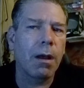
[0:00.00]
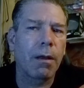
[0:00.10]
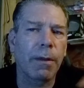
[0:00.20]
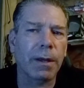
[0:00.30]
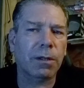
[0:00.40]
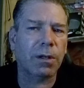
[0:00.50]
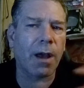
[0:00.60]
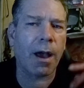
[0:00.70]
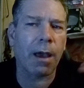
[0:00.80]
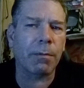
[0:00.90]
this
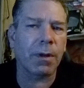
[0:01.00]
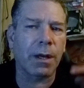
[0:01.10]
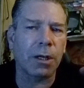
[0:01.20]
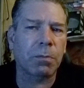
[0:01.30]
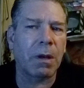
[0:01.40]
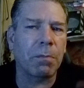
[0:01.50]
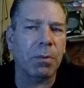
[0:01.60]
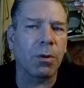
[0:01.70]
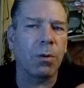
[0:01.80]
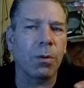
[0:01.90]
time of these
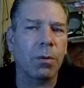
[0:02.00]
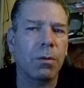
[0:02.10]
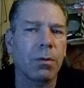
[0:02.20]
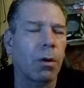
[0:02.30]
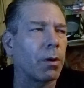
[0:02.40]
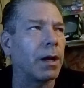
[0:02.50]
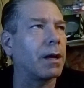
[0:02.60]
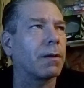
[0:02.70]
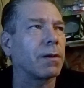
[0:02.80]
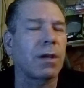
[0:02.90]
people, or
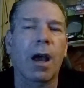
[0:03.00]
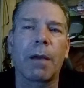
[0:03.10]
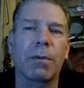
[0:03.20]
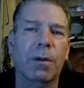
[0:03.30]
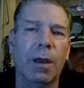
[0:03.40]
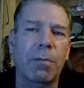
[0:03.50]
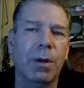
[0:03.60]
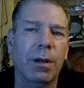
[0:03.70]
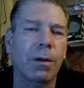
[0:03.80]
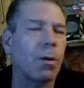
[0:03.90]
any of the time that they've
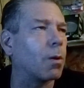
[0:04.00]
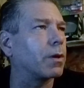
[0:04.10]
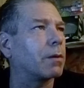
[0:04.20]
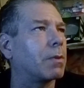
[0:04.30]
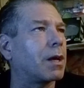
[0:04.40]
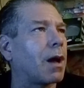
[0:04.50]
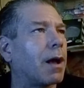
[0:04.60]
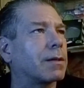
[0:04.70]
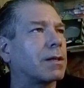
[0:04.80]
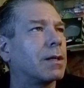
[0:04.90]
been holding me
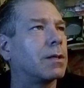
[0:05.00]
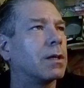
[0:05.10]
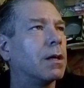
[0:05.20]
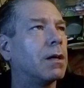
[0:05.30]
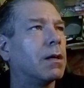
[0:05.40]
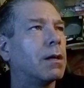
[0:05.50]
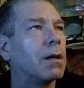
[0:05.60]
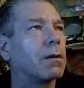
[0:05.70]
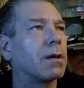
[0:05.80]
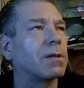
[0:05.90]
hostage,
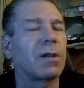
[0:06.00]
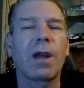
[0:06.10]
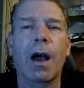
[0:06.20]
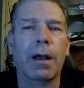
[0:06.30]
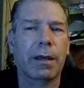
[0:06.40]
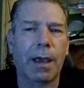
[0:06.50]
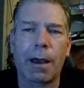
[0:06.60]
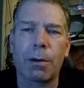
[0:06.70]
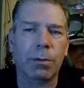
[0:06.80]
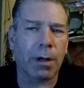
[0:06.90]
does not
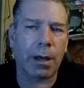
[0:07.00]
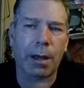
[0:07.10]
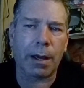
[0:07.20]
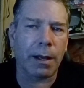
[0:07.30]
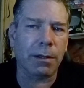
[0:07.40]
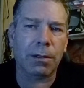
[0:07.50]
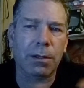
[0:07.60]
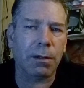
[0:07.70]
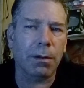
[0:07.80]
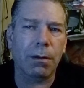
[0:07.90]
count
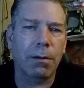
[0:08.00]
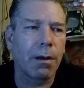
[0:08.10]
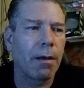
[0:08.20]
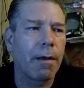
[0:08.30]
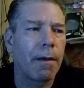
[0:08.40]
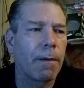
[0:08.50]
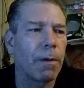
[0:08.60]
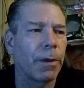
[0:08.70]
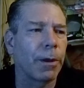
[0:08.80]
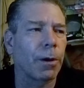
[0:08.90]
as
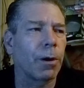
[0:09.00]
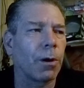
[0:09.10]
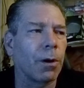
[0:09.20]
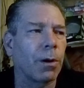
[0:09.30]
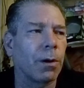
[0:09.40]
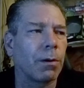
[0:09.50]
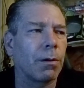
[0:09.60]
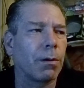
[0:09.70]
their